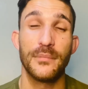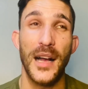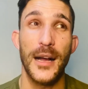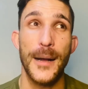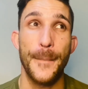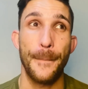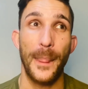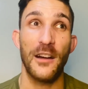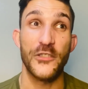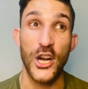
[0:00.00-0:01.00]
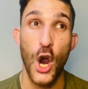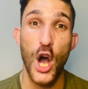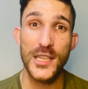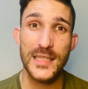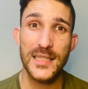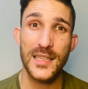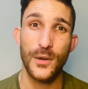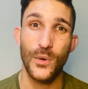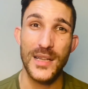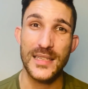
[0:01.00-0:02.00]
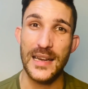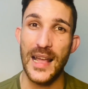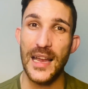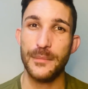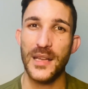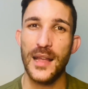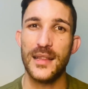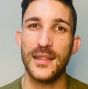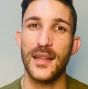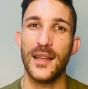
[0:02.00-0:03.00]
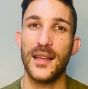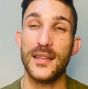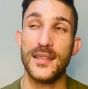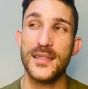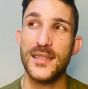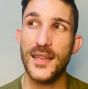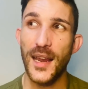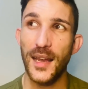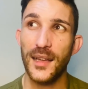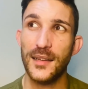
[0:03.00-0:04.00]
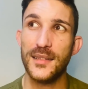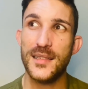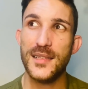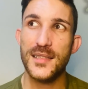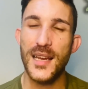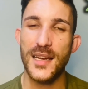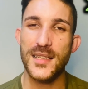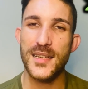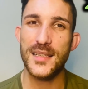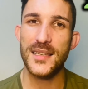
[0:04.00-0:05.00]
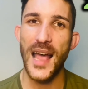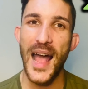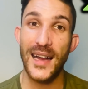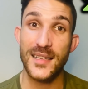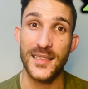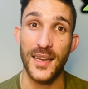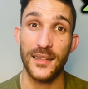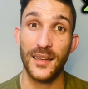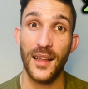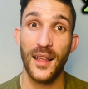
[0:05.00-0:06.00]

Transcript: um, Afrikaans was named the second sexiest accent